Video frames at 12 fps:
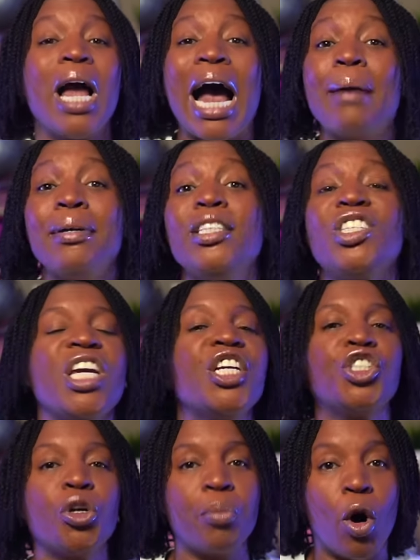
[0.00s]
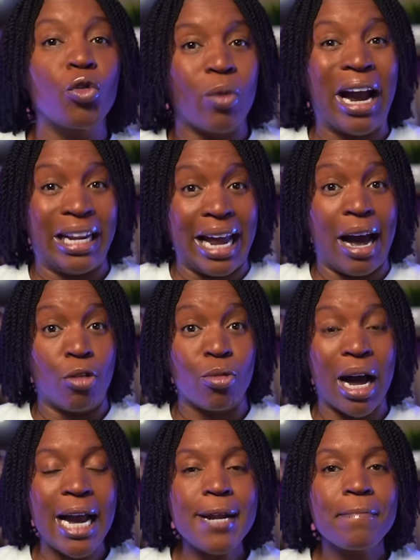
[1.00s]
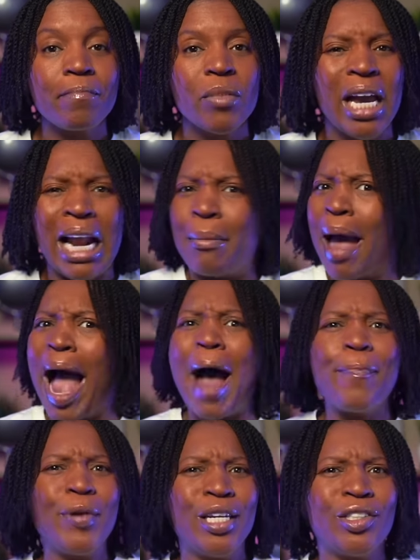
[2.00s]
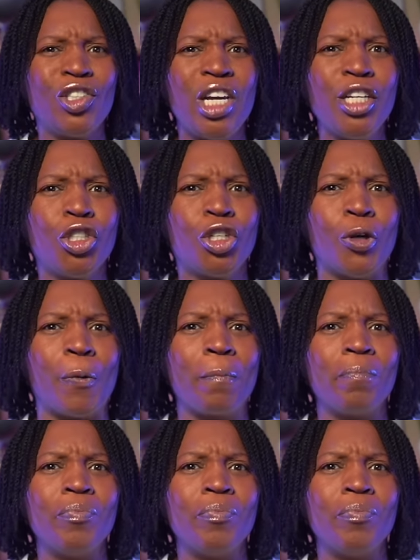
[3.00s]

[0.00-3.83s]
I'm in teacher mode right now, right? And I'm happy to teach you.